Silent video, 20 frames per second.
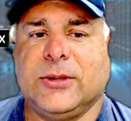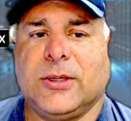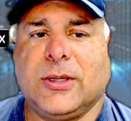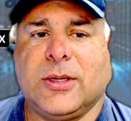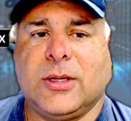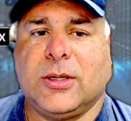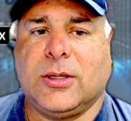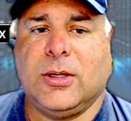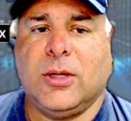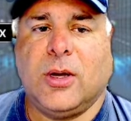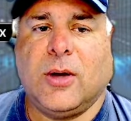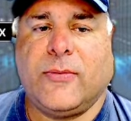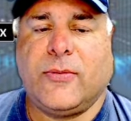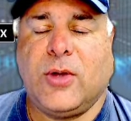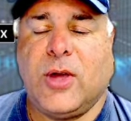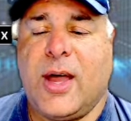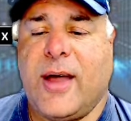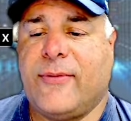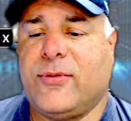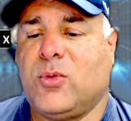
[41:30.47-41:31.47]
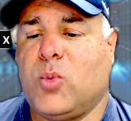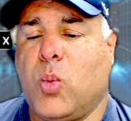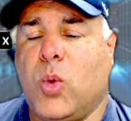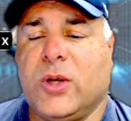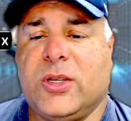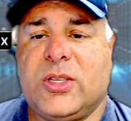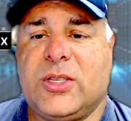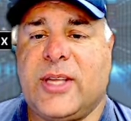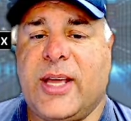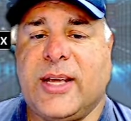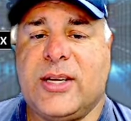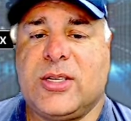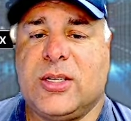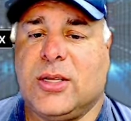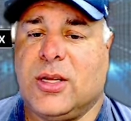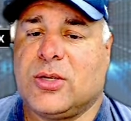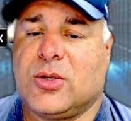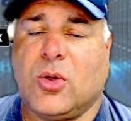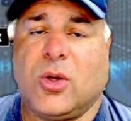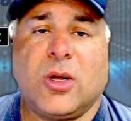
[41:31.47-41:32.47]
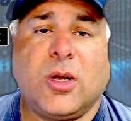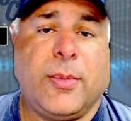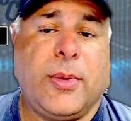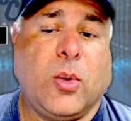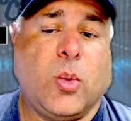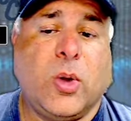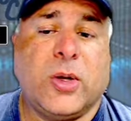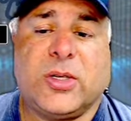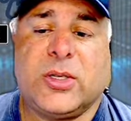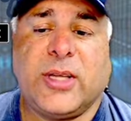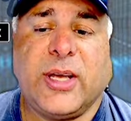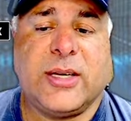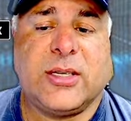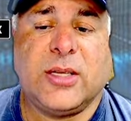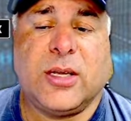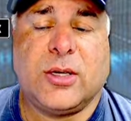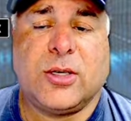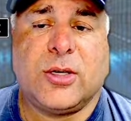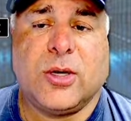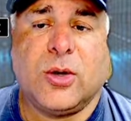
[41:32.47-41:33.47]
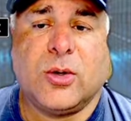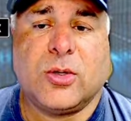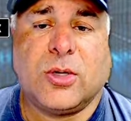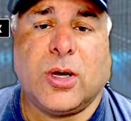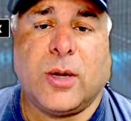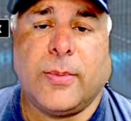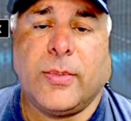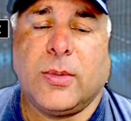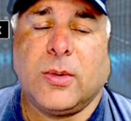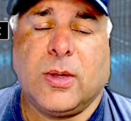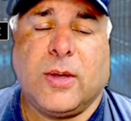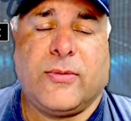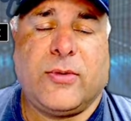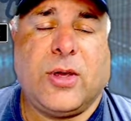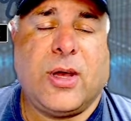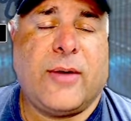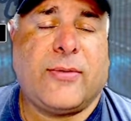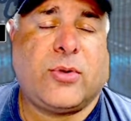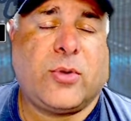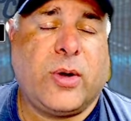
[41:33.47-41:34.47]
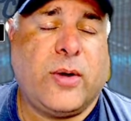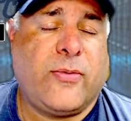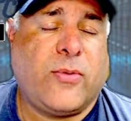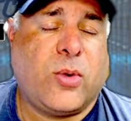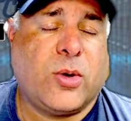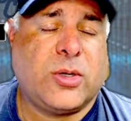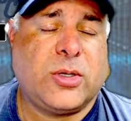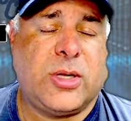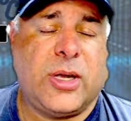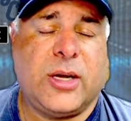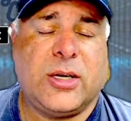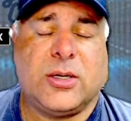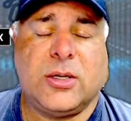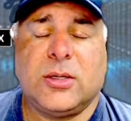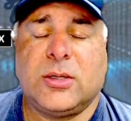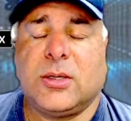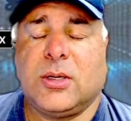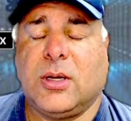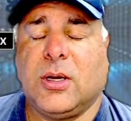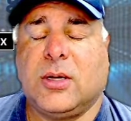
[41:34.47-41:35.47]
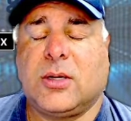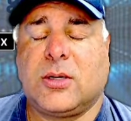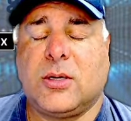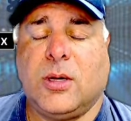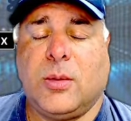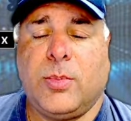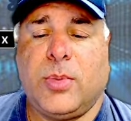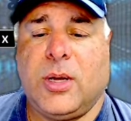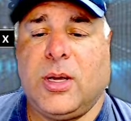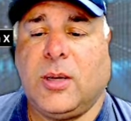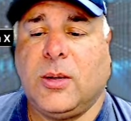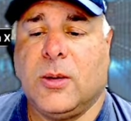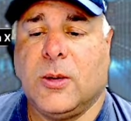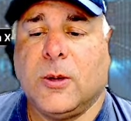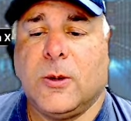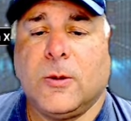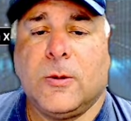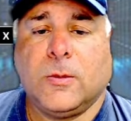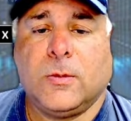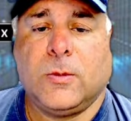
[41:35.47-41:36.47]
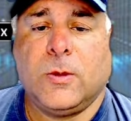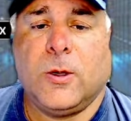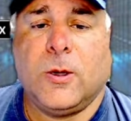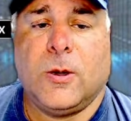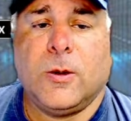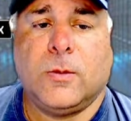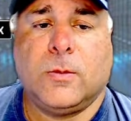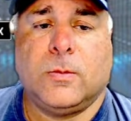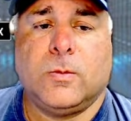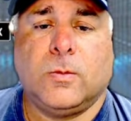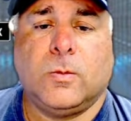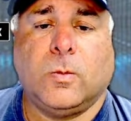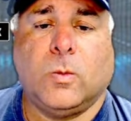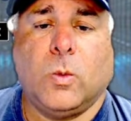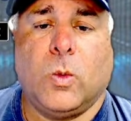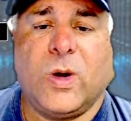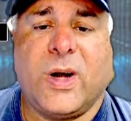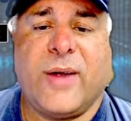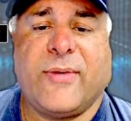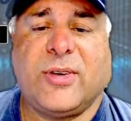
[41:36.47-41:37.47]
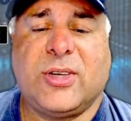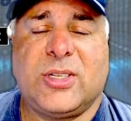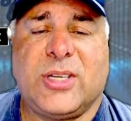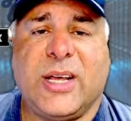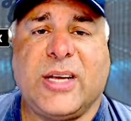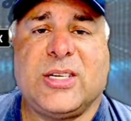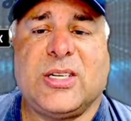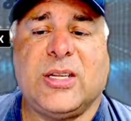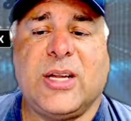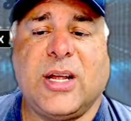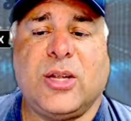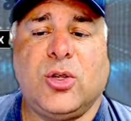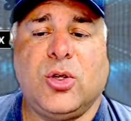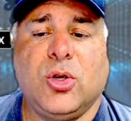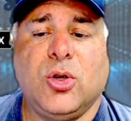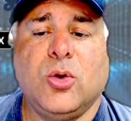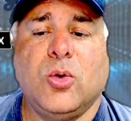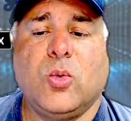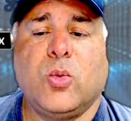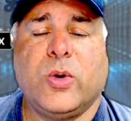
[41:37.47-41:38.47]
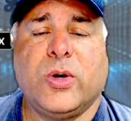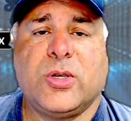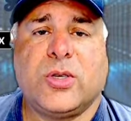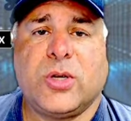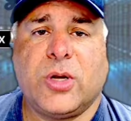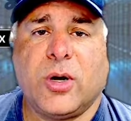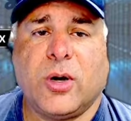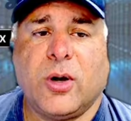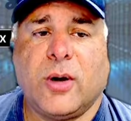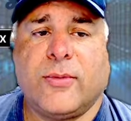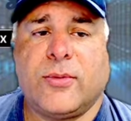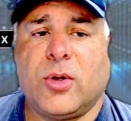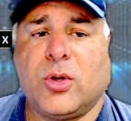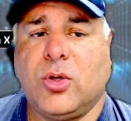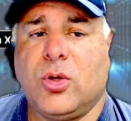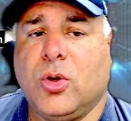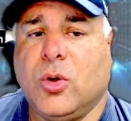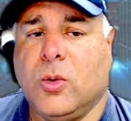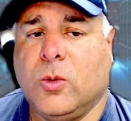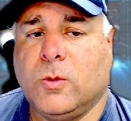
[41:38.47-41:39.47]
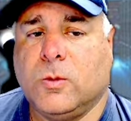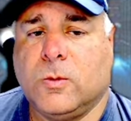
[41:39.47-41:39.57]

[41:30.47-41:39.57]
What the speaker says: you know, if you have one station, it's only going to be one station that shows up. If you have 3 or 4 stations, it's going to be, you know, whatever station that you reserved or you